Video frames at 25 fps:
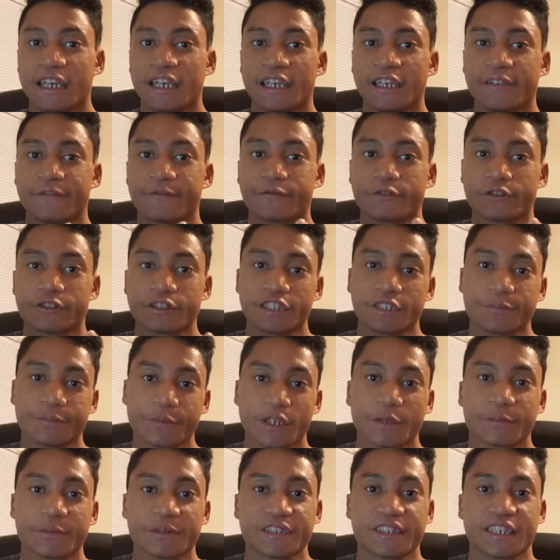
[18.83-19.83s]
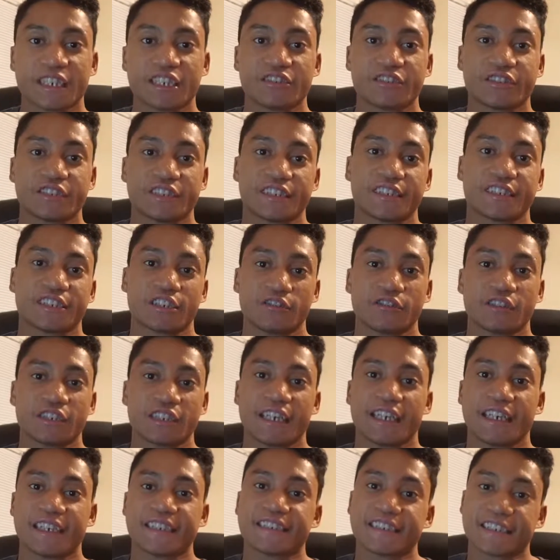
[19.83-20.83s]
And for this purpose I use a
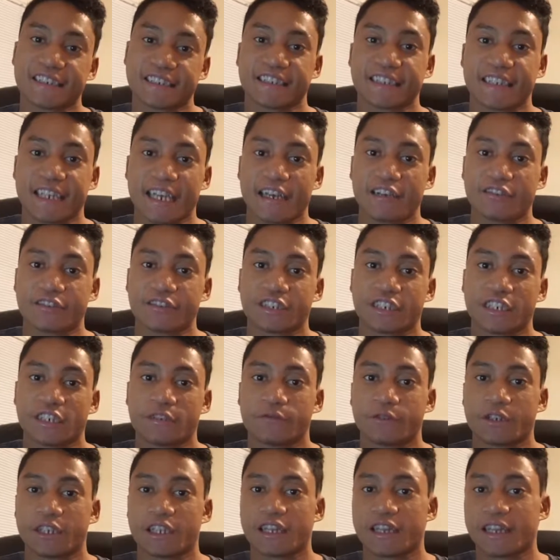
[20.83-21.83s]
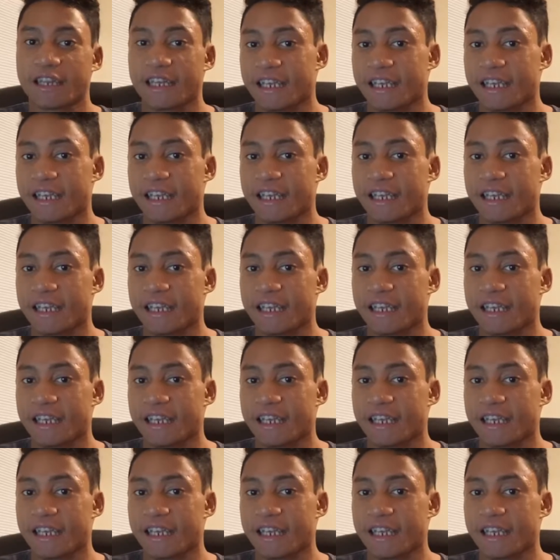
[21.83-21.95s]
Sony a6000 with